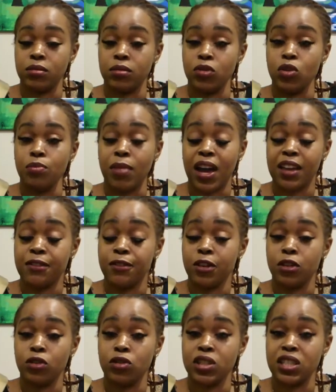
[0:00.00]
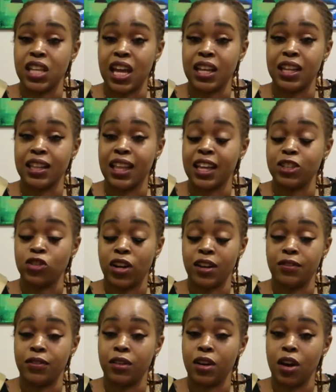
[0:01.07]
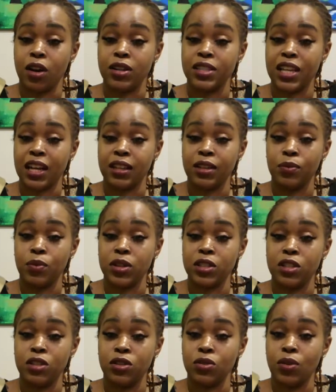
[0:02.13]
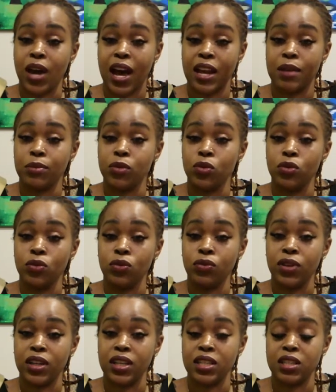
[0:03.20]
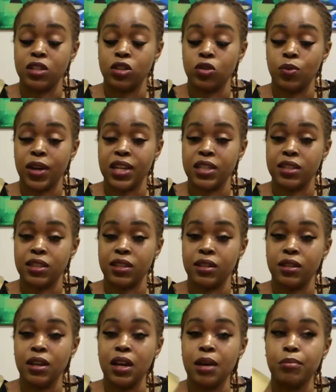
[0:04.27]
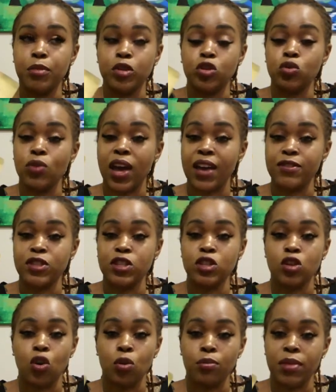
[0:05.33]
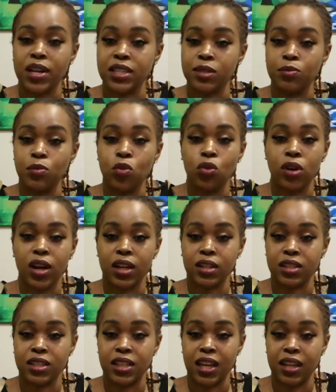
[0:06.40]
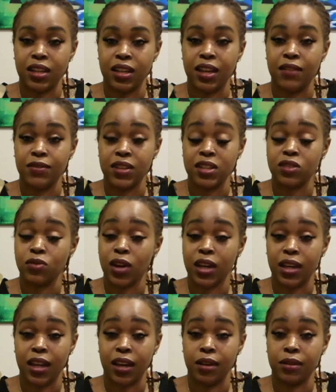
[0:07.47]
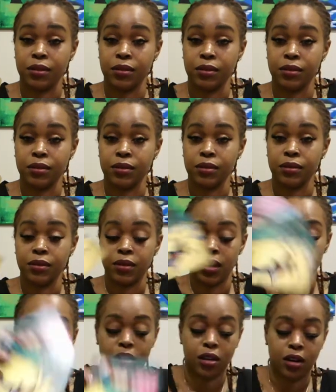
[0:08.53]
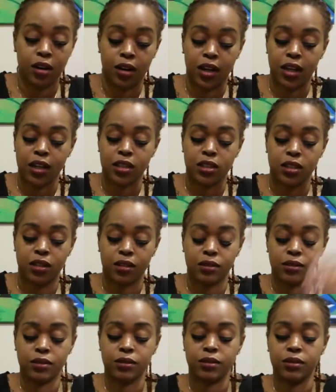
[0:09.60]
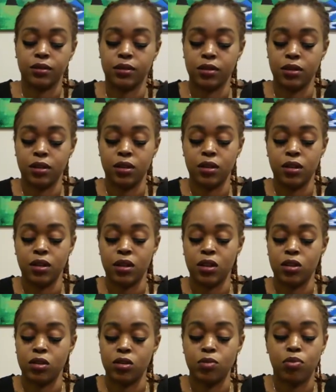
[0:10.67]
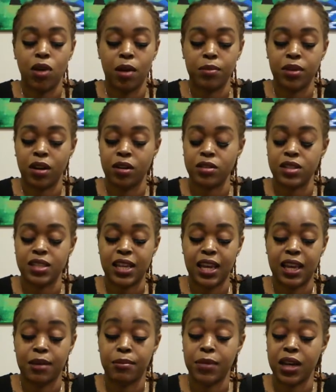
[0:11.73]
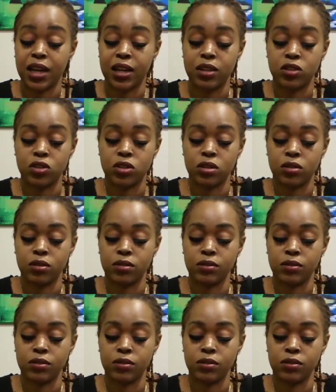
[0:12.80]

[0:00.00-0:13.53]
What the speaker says: You might feel a little stagnant, like trying to figure out exactly what to do, how to move in this situation, but you have so much more understanding of this right now in your current energy. You probably aren't saying much.